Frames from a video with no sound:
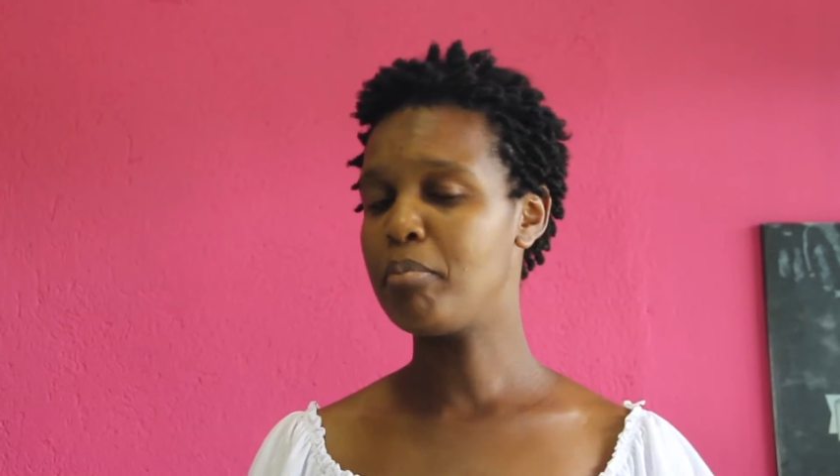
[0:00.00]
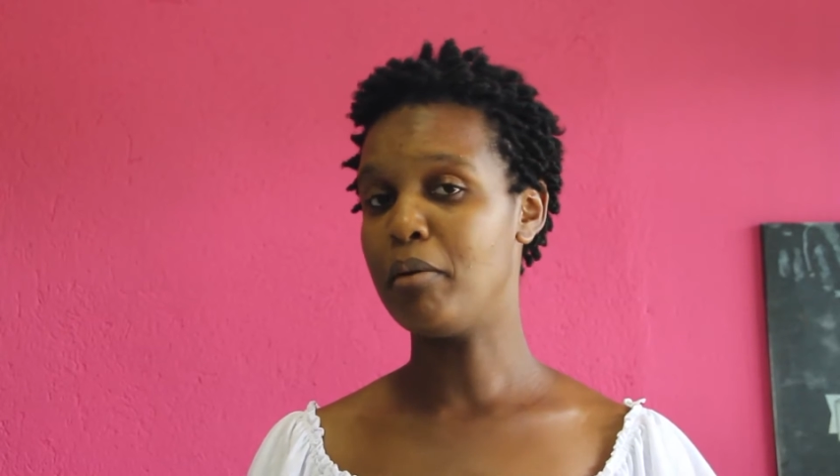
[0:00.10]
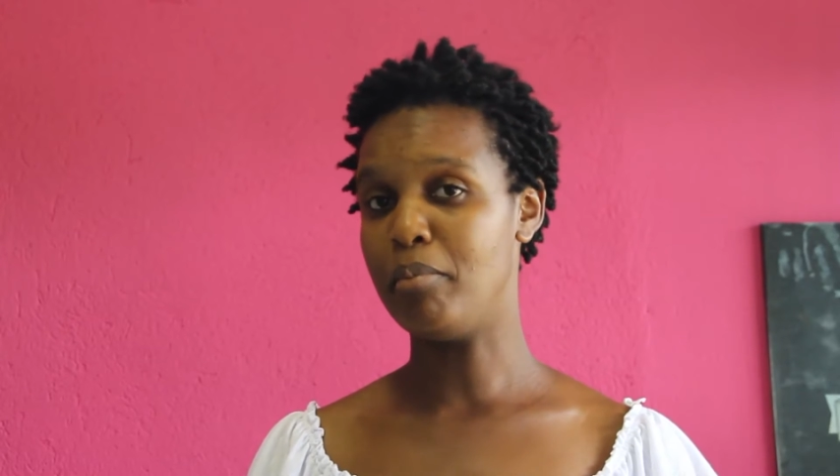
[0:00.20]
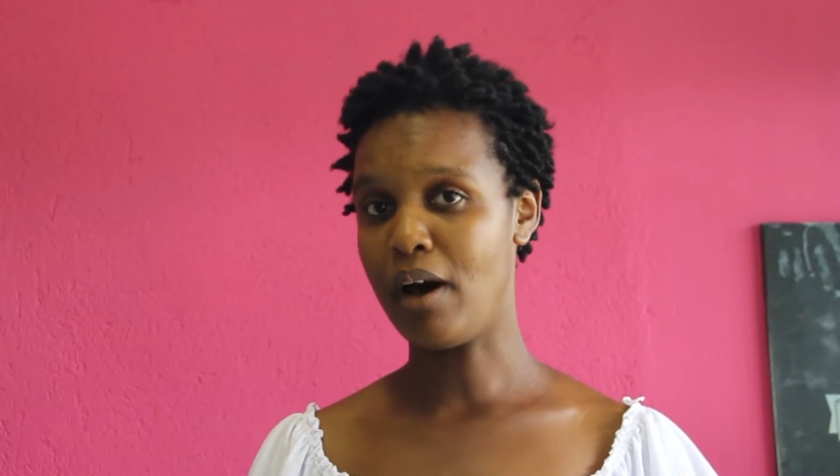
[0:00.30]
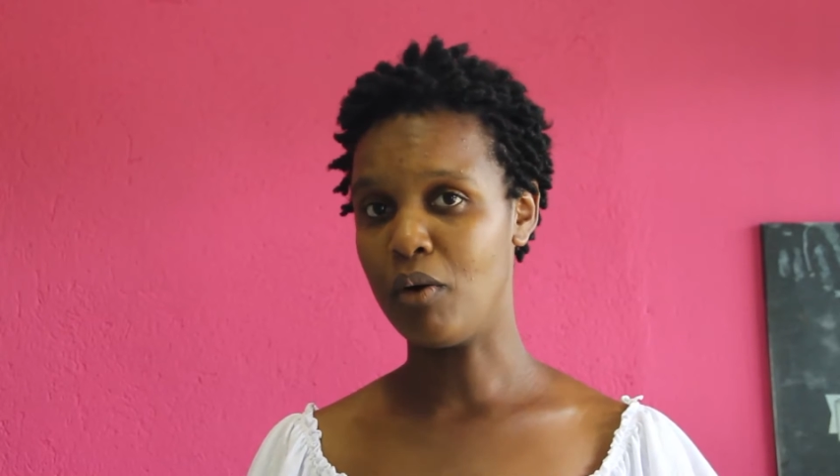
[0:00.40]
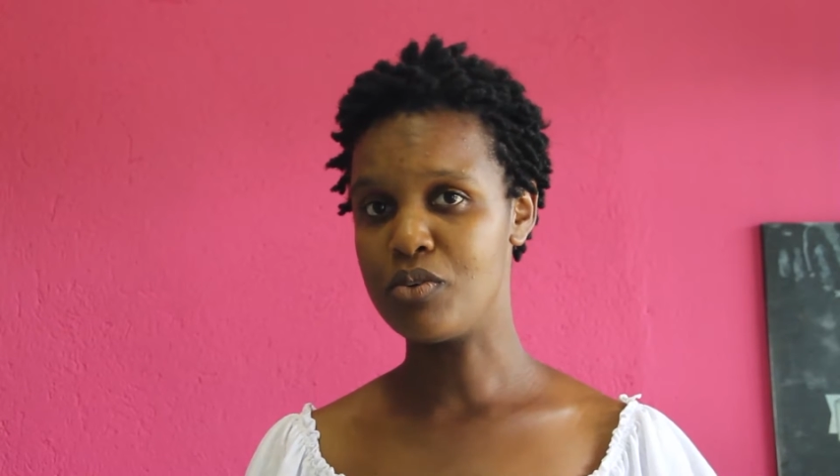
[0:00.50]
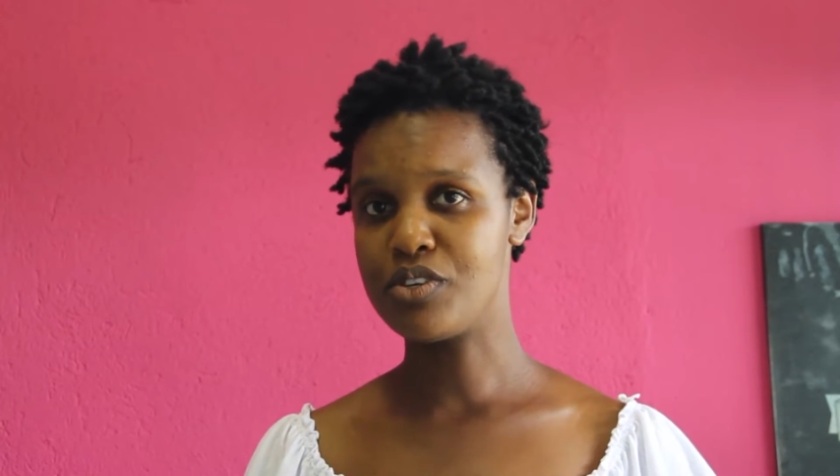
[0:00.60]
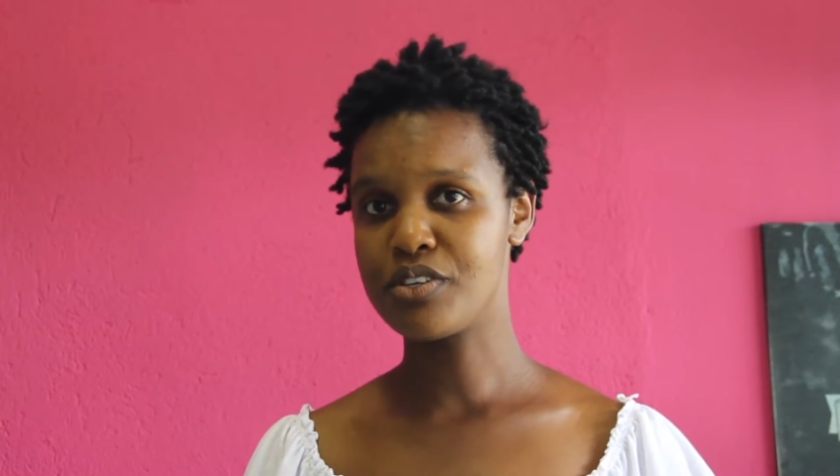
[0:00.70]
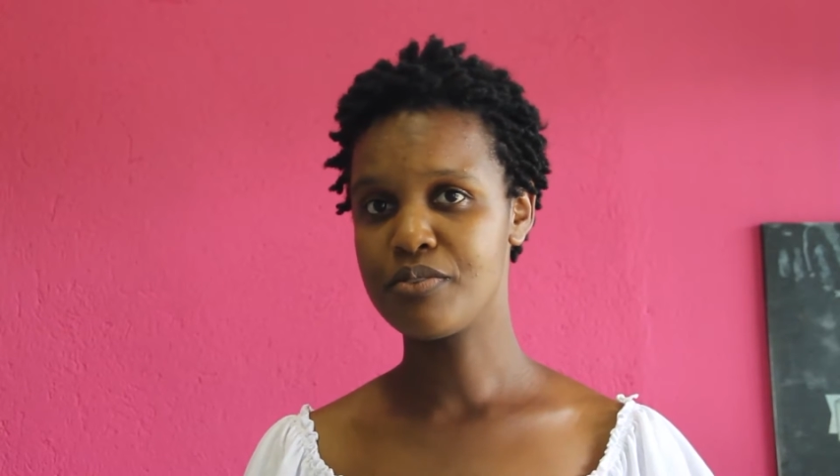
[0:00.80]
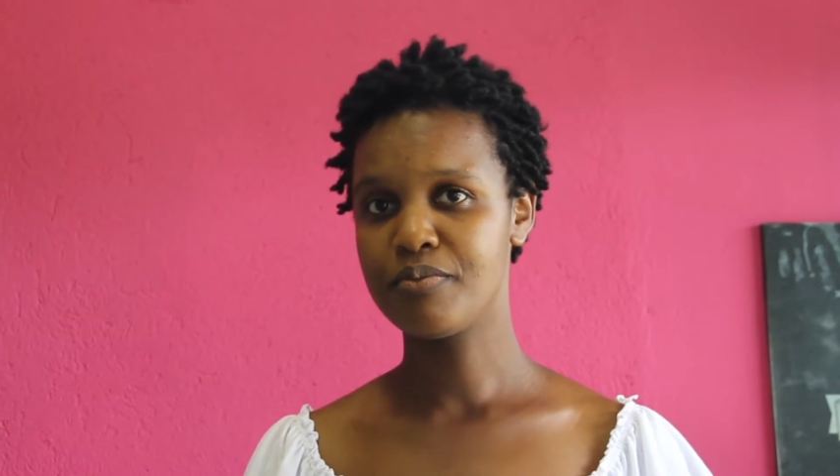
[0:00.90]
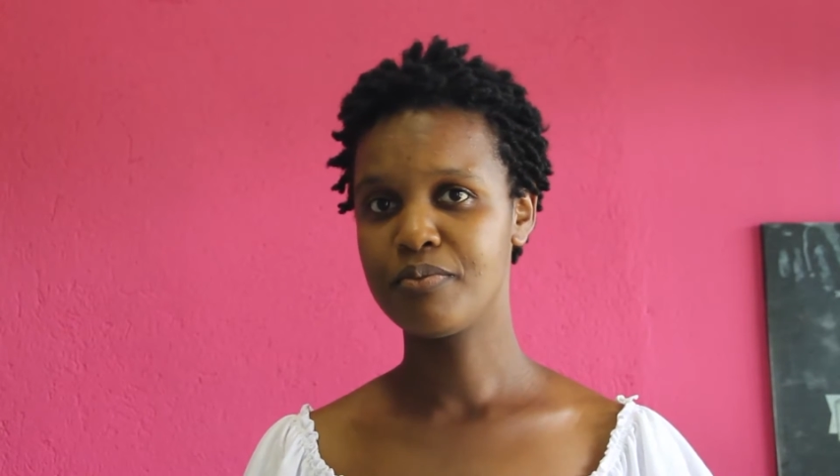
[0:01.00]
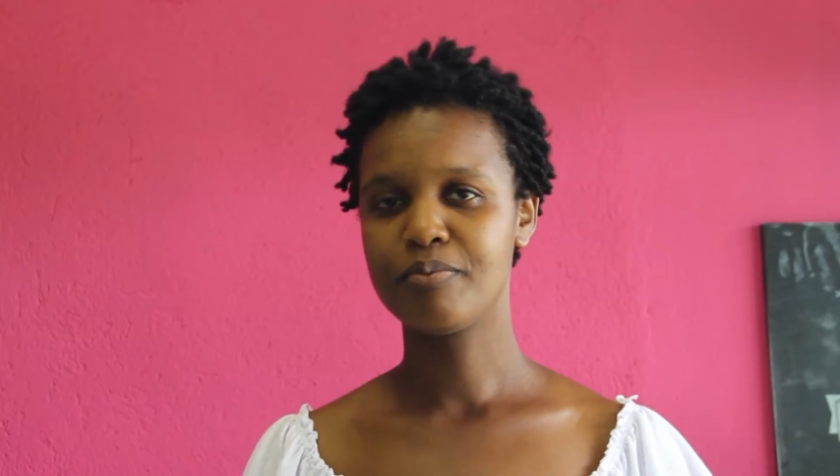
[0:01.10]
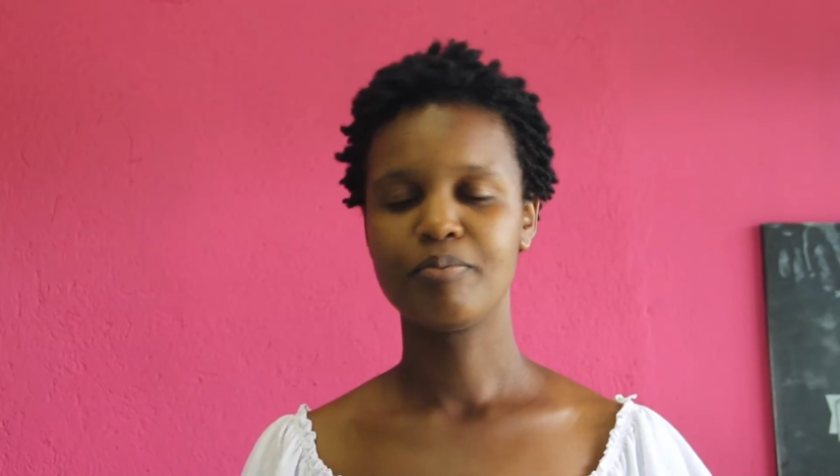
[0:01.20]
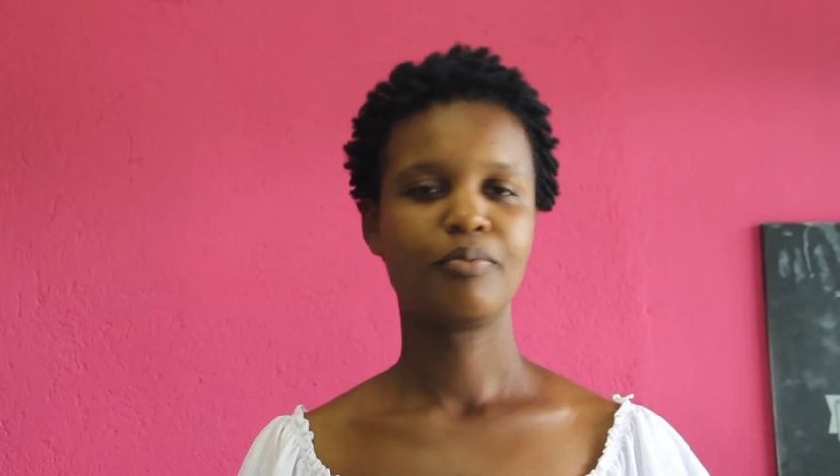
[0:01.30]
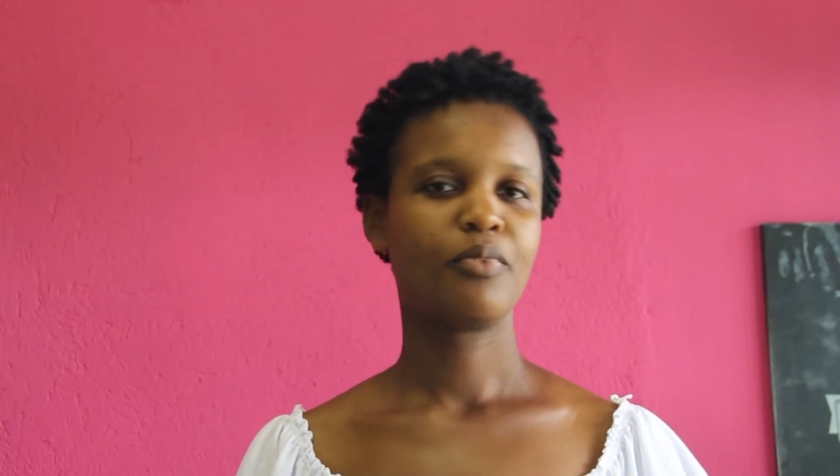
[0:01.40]
about.
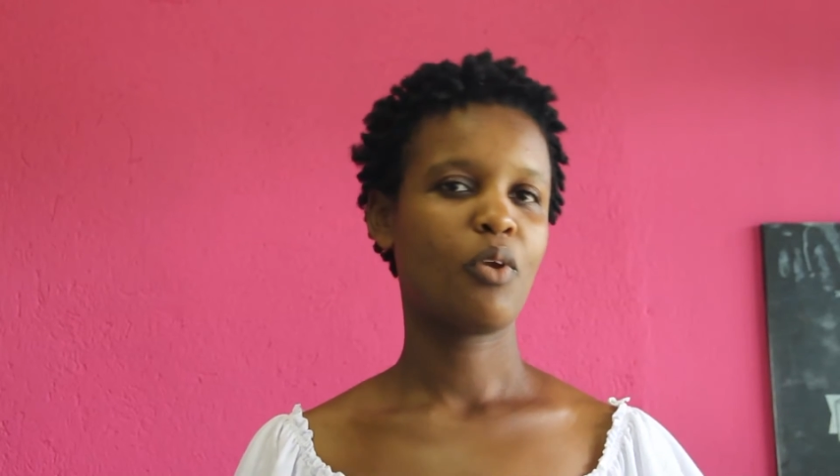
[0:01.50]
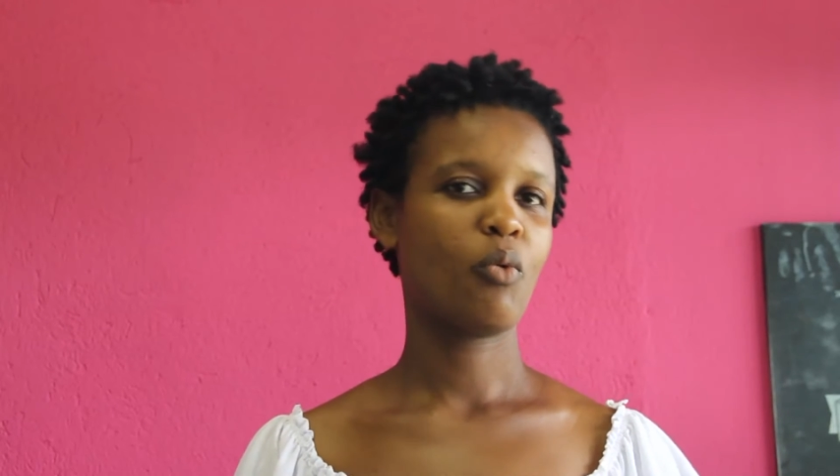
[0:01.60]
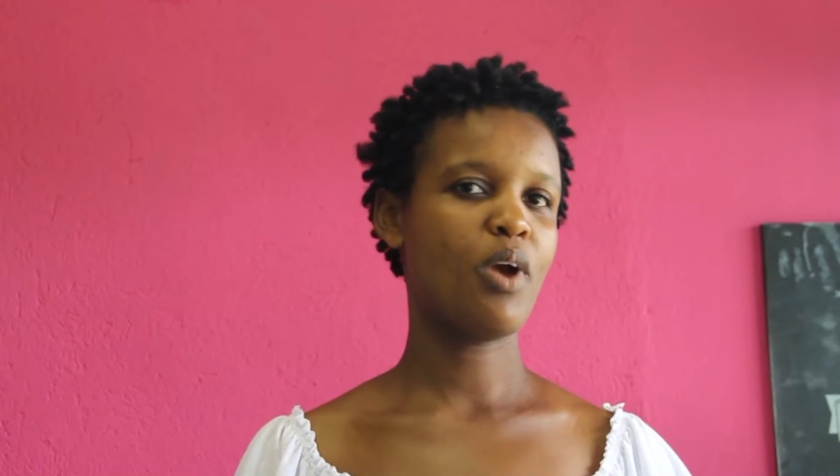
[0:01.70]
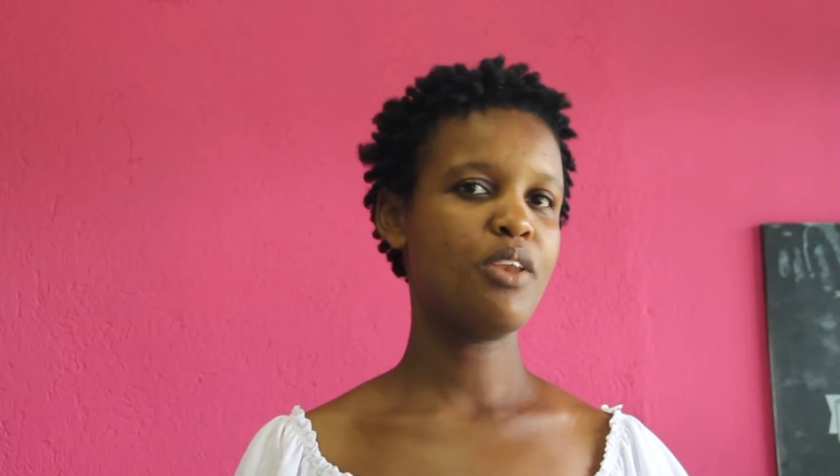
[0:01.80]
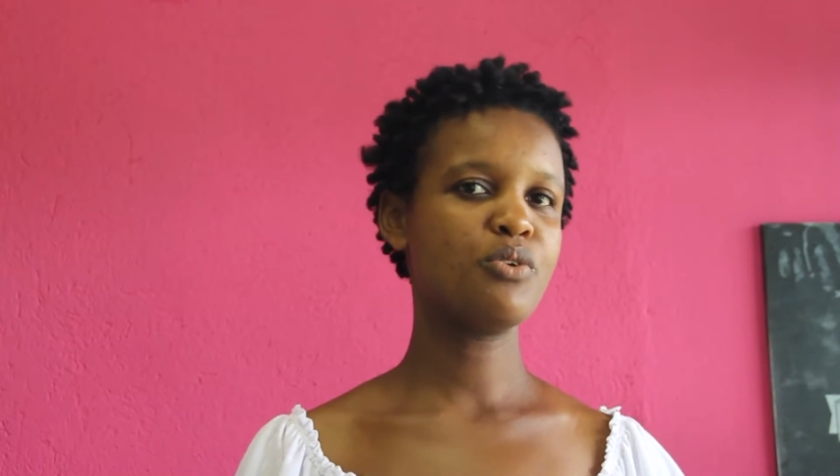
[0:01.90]
When